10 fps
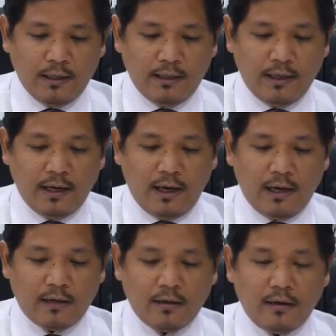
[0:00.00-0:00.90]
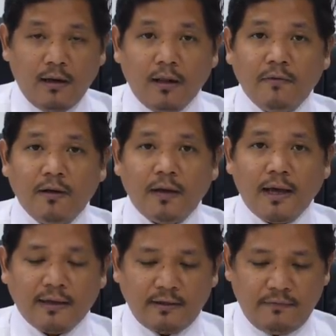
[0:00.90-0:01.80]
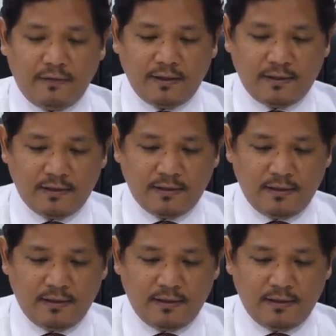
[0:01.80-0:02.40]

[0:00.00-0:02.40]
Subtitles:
There are 11 active cases